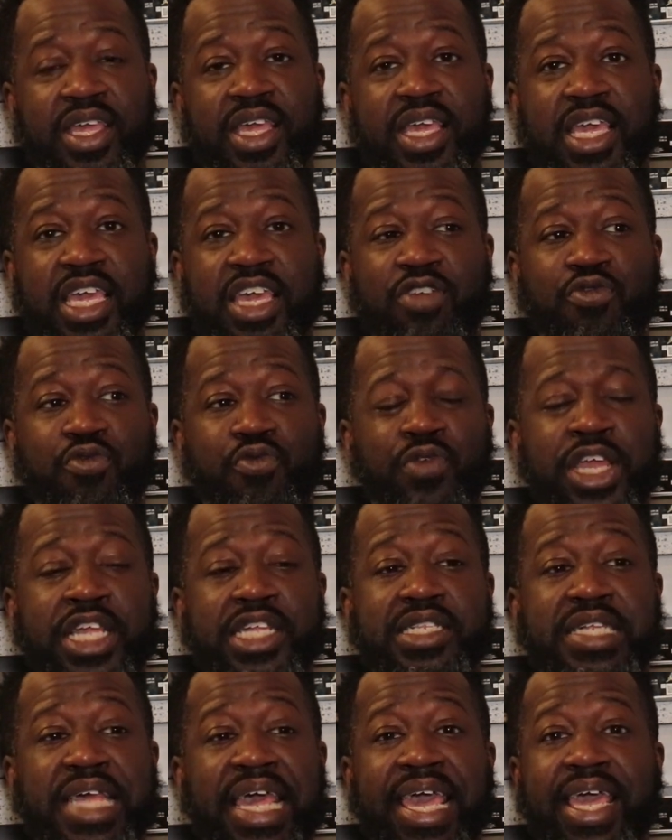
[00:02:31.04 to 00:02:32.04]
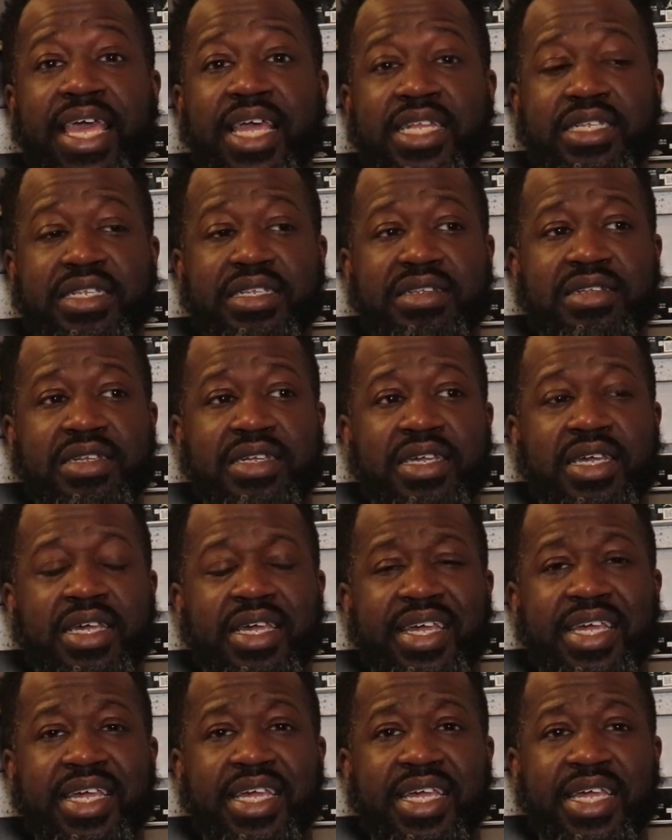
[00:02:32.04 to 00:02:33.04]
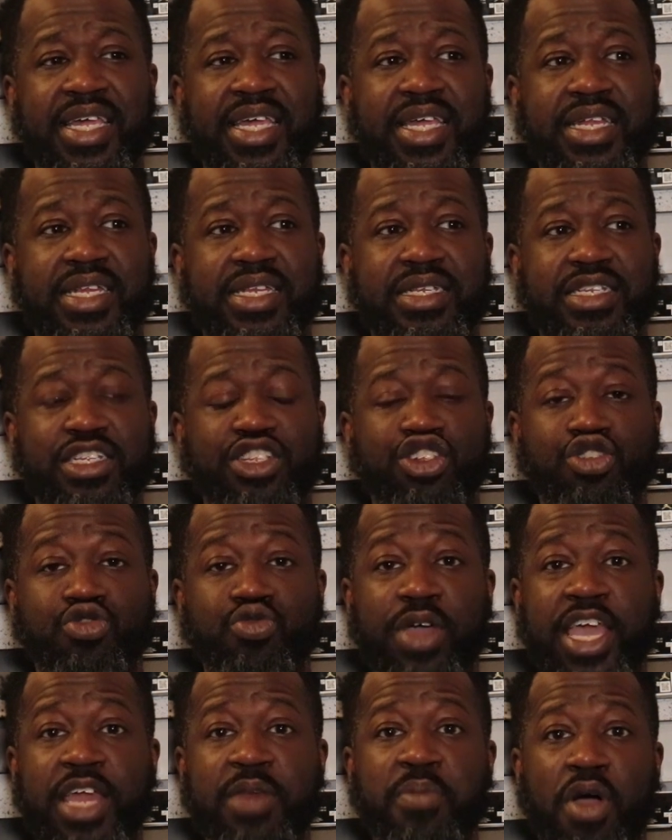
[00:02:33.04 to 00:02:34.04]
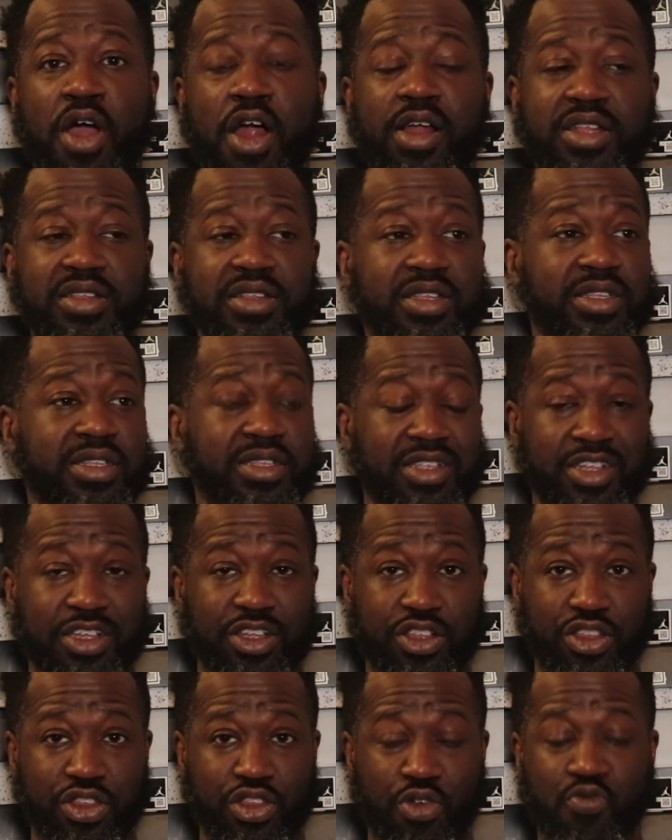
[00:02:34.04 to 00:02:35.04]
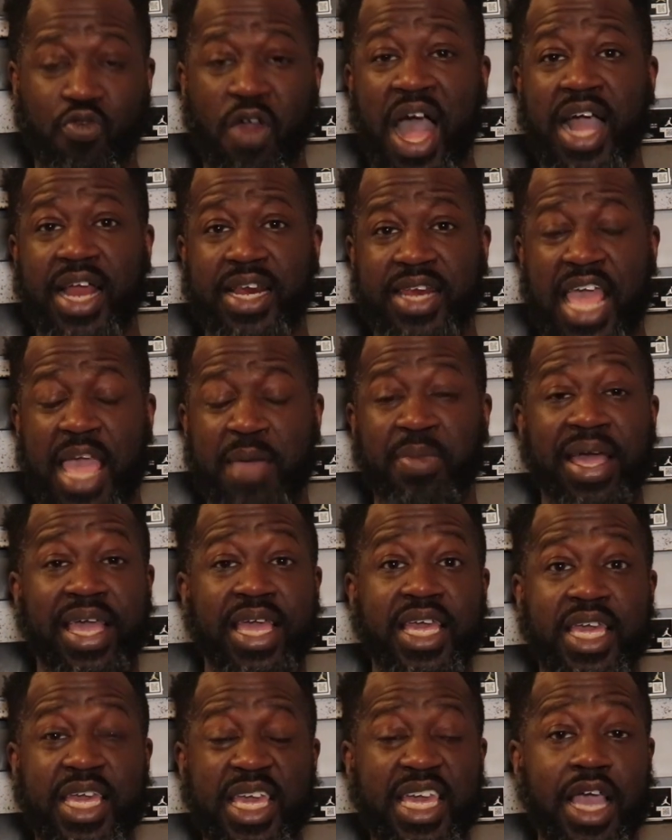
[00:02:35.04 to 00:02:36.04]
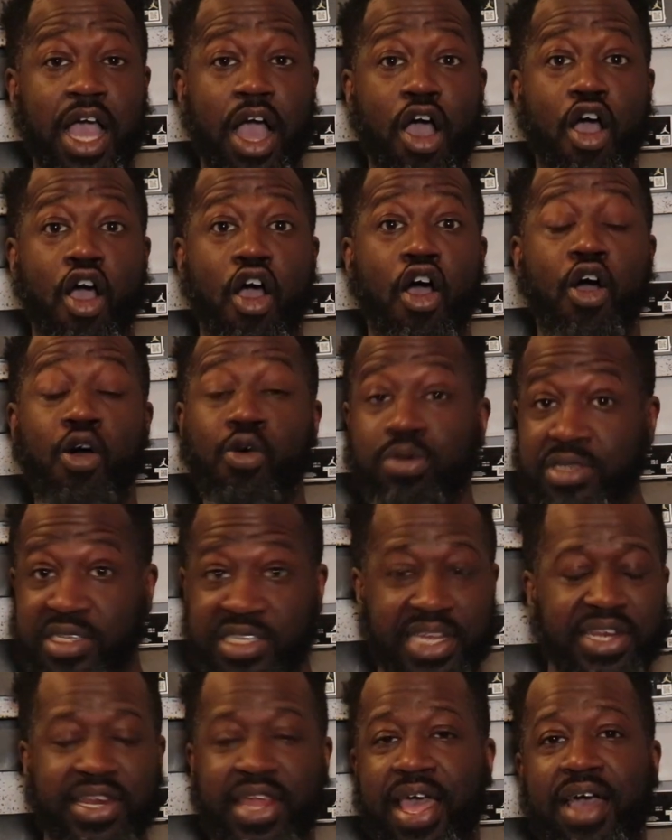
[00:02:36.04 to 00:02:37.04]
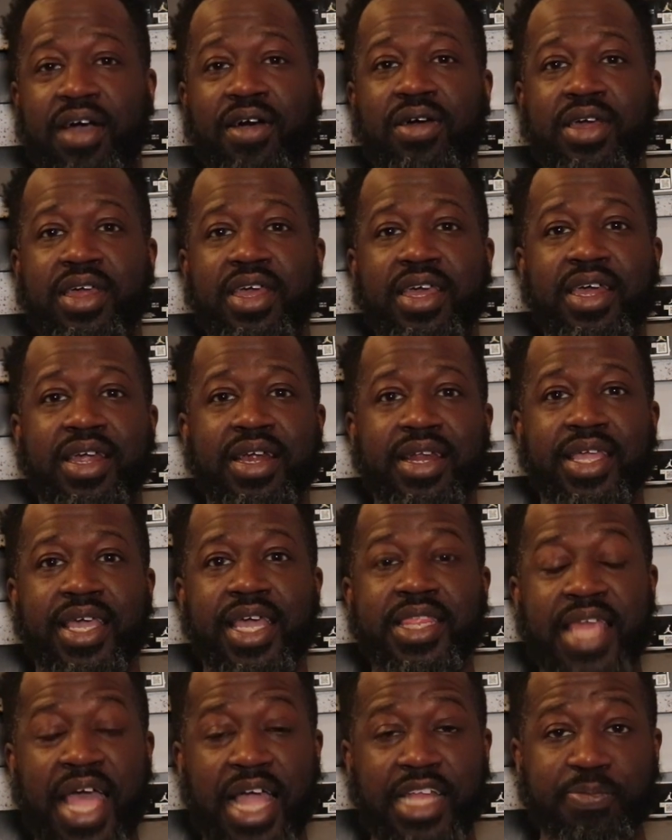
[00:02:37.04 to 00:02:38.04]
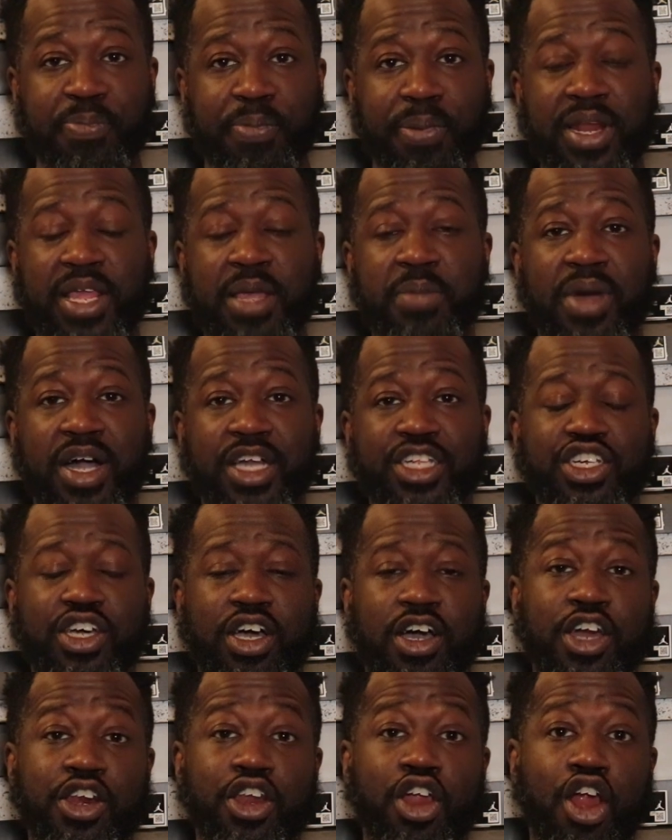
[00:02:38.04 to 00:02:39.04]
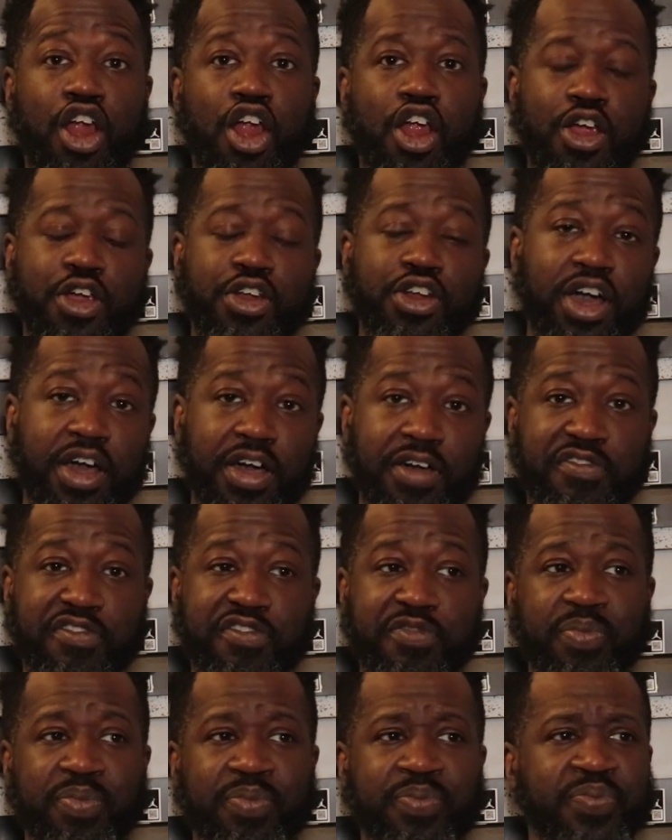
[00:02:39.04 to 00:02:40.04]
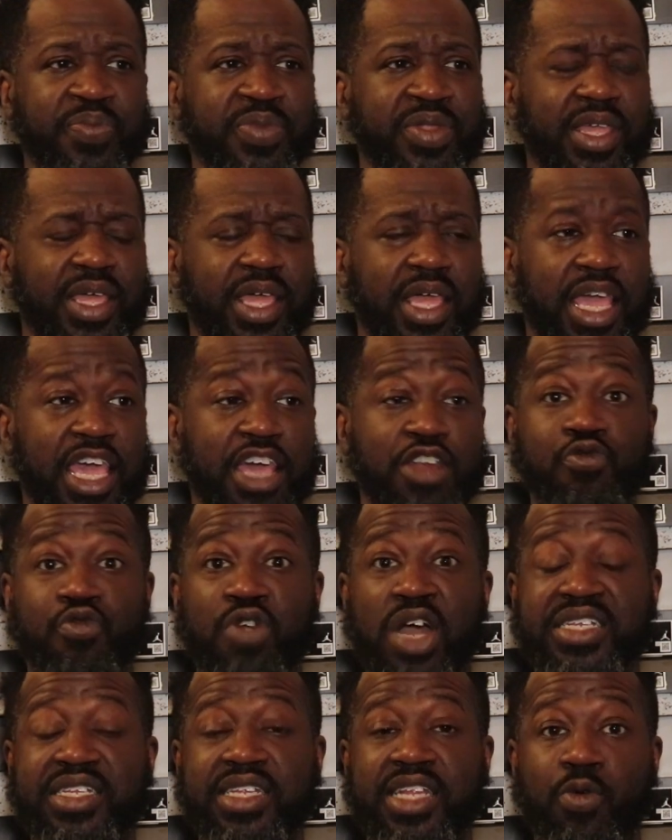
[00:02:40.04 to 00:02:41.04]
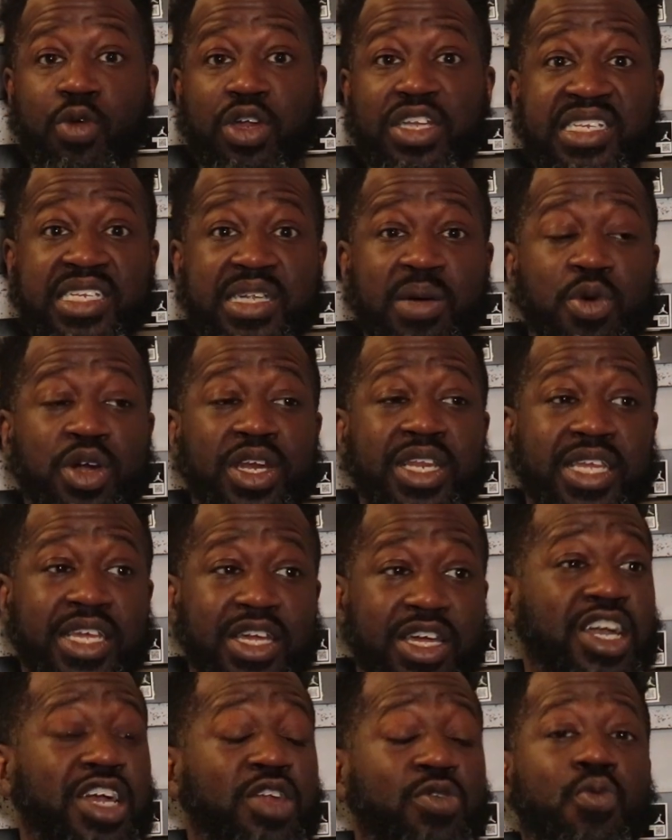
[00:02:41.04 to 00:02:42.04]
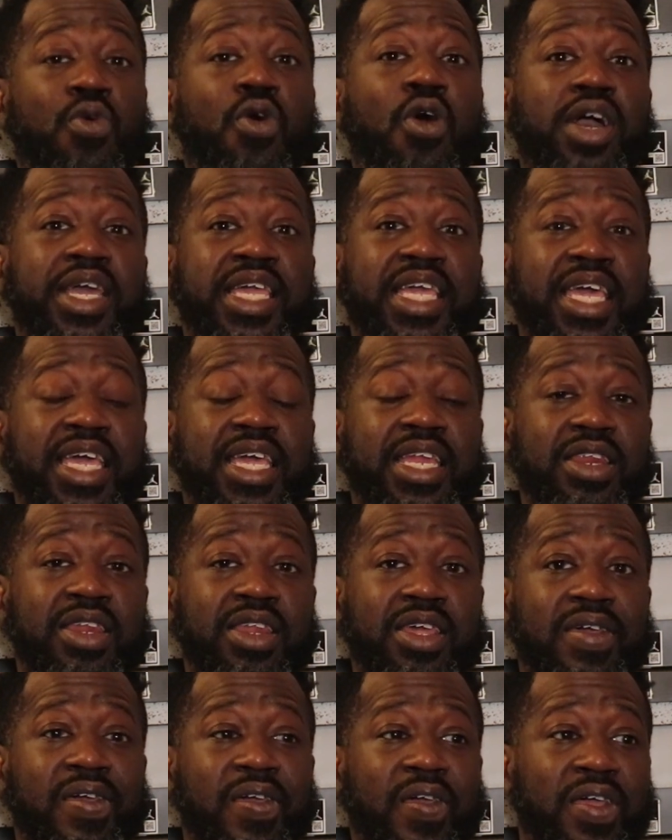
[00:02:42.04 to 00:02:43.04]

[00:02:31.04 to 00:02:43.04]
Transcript: he retains his trademark, The Rock name, like he owns it now, and that's pretty much unheard of in wrestling, where someone can walk in